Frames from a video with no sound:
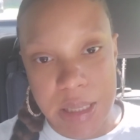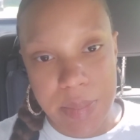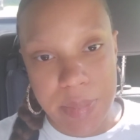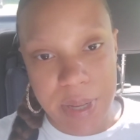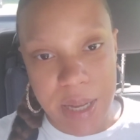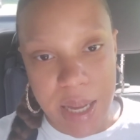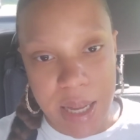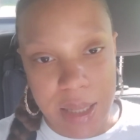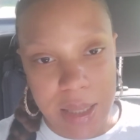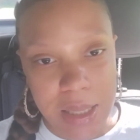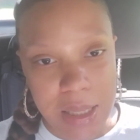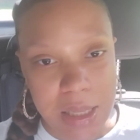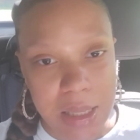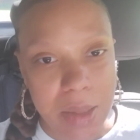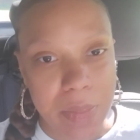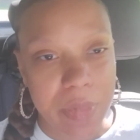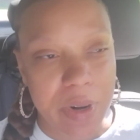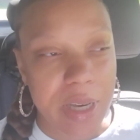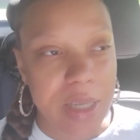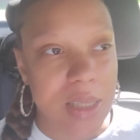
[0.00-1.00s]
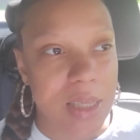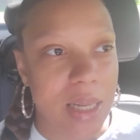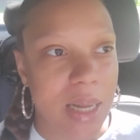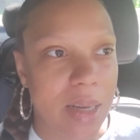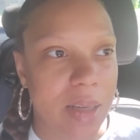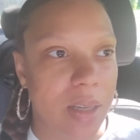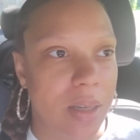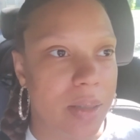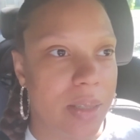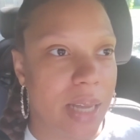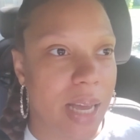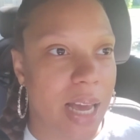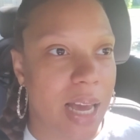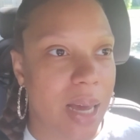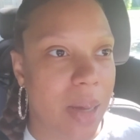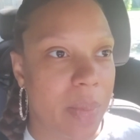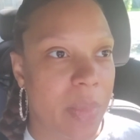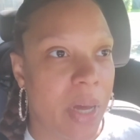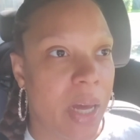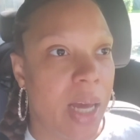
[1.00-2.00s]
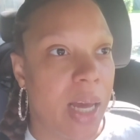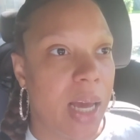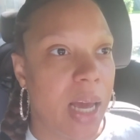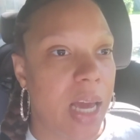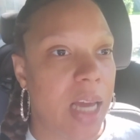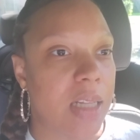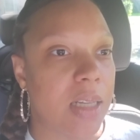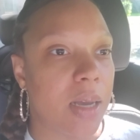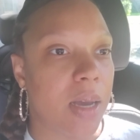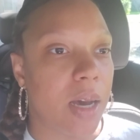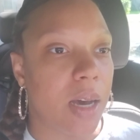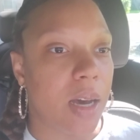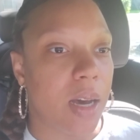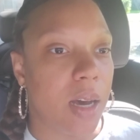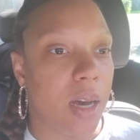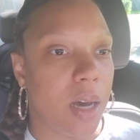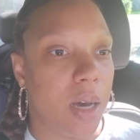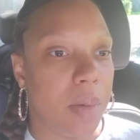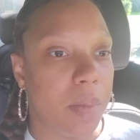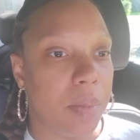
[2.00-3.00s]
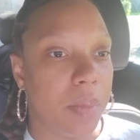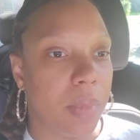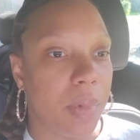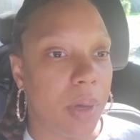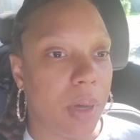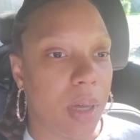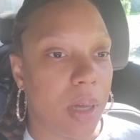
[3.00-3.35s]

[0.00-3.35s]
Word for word: to be honest it breaks down your name and it um